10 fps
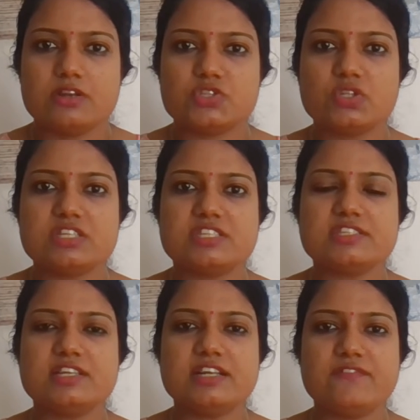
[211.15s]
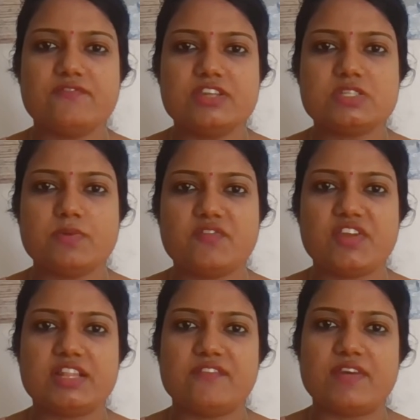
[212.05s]
So this is the difference
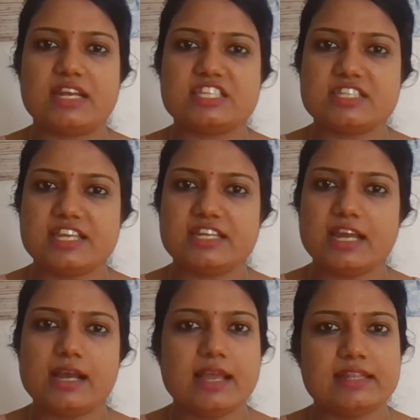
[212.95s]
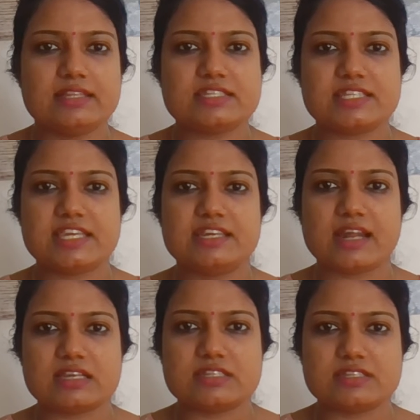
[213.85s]
between the Bellisneria and the sea
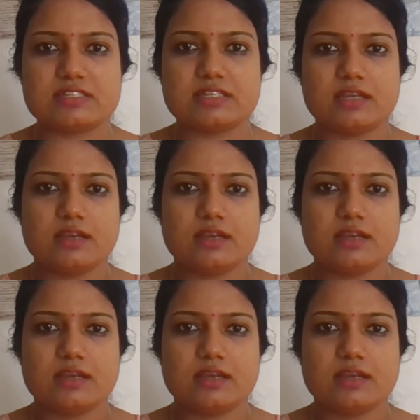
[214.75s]
grasses.